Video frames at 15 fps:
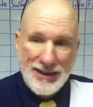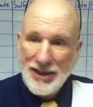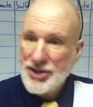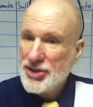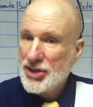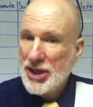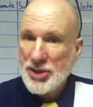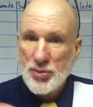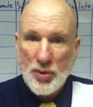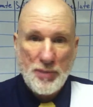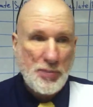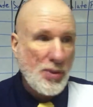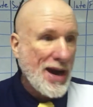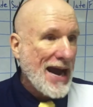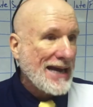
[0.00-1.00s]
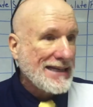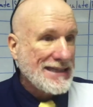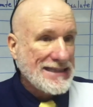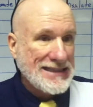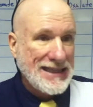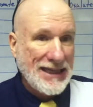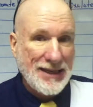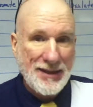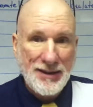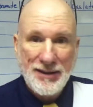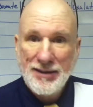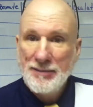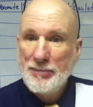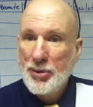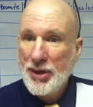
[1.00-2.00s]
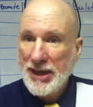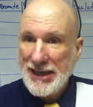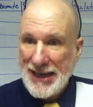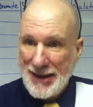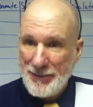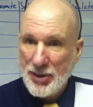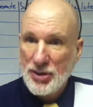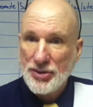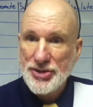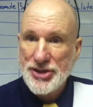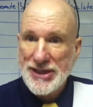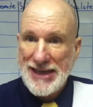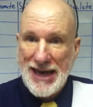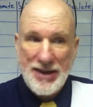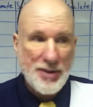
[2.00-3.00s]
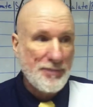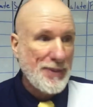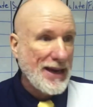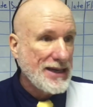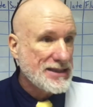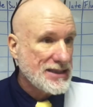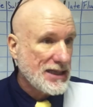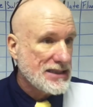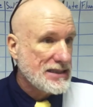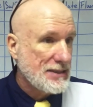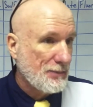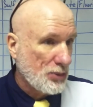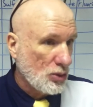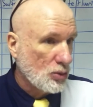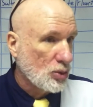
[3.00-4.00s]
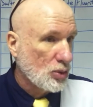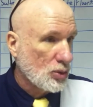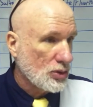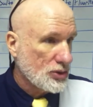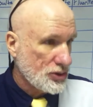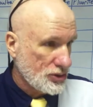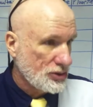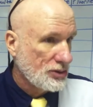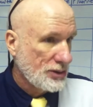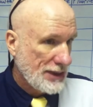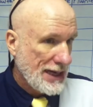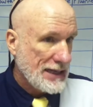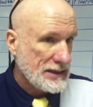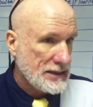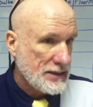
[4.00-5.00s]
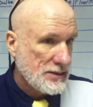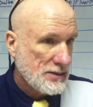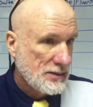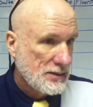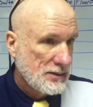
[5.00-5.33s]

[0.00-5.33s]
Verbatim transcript: It's just we're practicing putting chemicals together based on simple rules. Yes?